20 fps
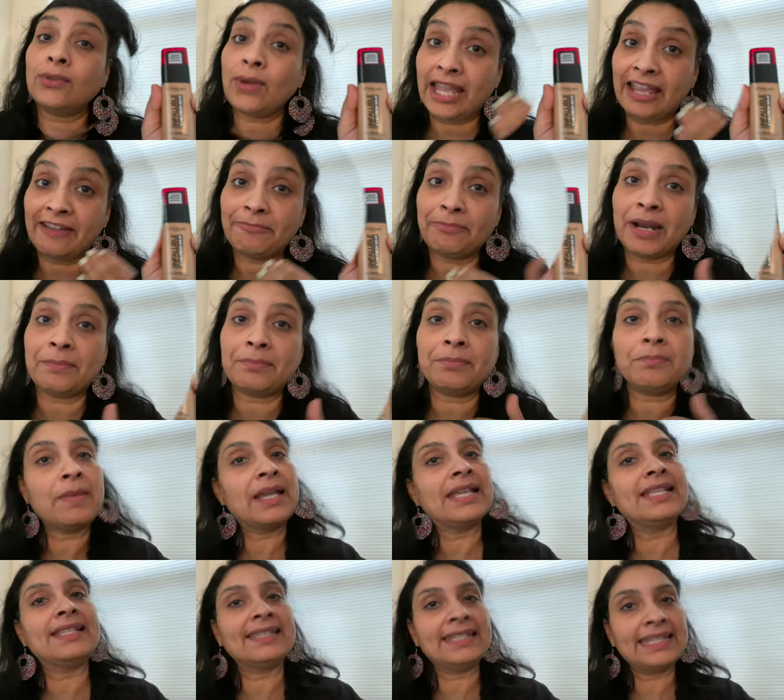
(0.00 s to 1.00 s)
I have prepped
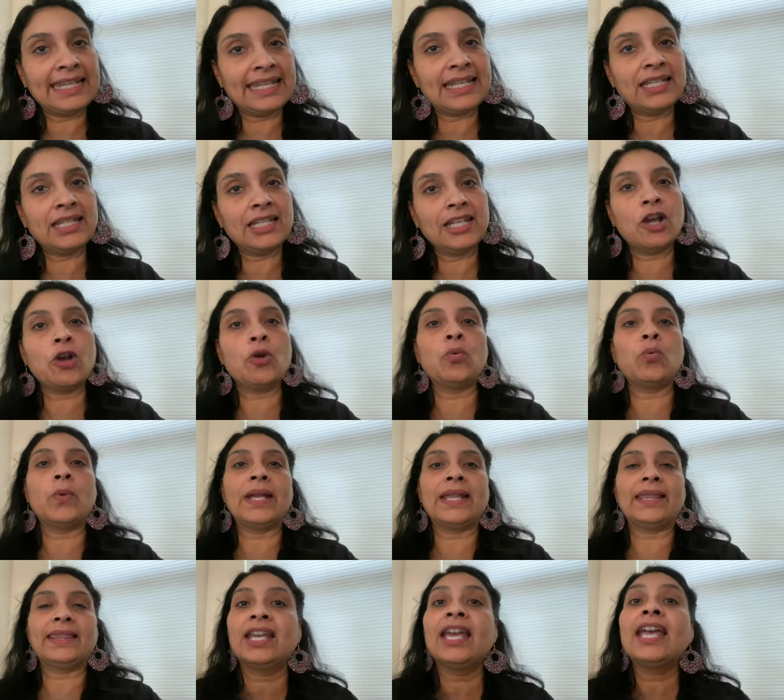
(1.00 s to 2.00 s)
my skin
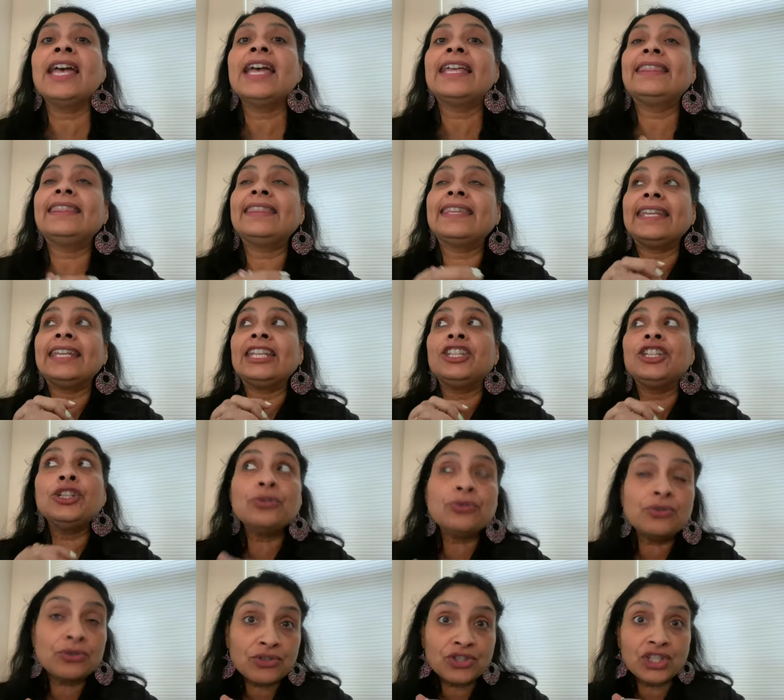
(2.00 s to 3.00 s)
with the
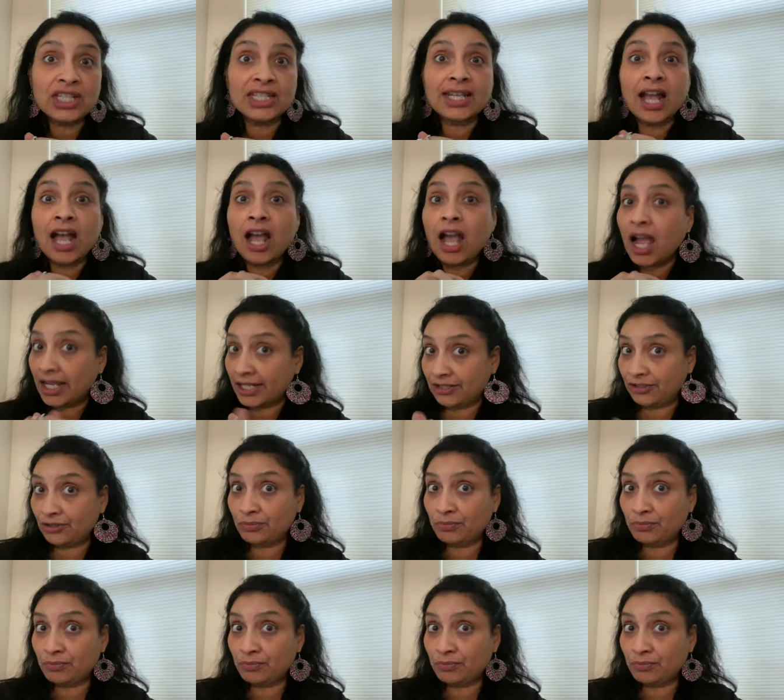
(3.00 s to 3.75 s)
Neutrogena Hydro